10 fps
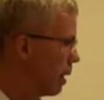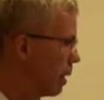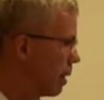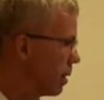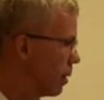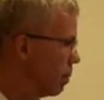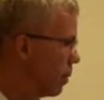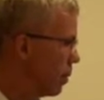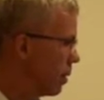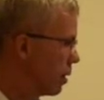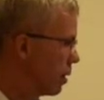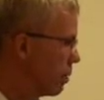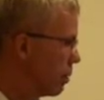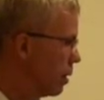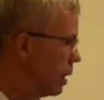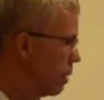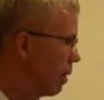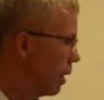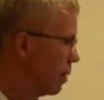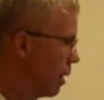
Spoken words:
links on board, software-defined